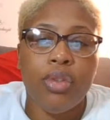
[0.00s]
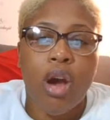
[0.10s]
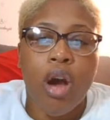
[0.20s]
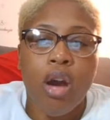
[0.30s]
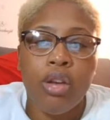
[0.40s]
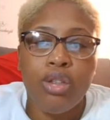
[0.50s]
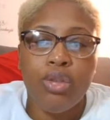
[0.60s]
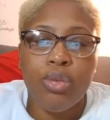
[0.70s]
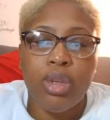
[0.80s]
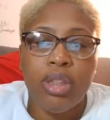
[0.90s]

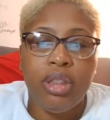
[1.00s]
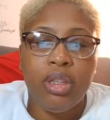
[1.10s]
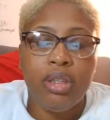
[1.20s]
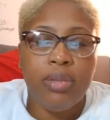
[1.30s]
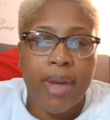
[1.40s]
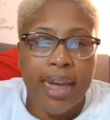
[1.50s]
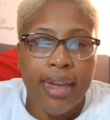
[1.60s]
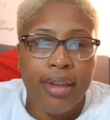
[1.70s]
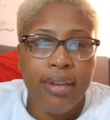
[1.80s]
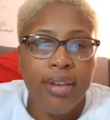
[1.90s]
argued with this
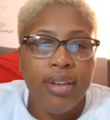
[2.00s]
man,